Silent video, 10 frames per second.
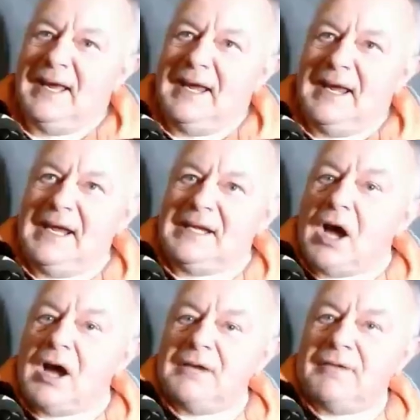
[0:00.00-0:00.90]
he
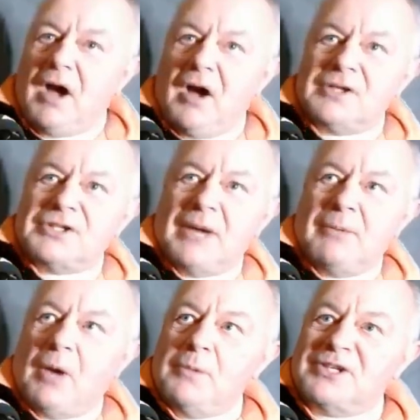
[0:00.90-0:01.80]
died of a heart attack when
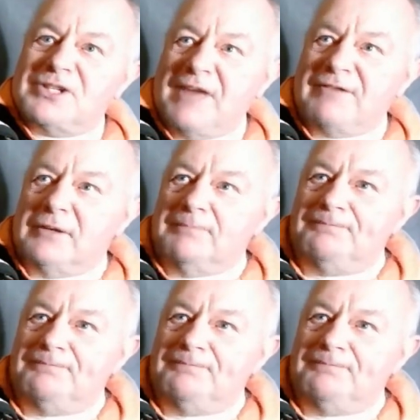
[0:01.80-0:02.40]
I was 7.